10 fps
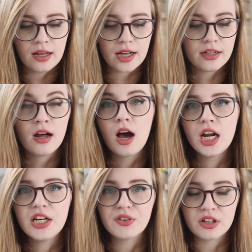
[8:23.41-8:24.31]
I can
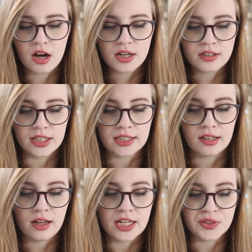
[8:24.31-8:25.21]
hardly regard her in
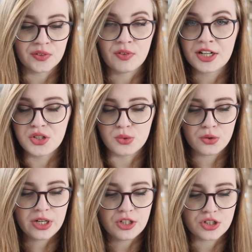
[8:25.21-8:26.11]
the light of a rational
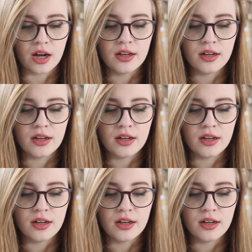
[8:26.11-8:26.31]
creature,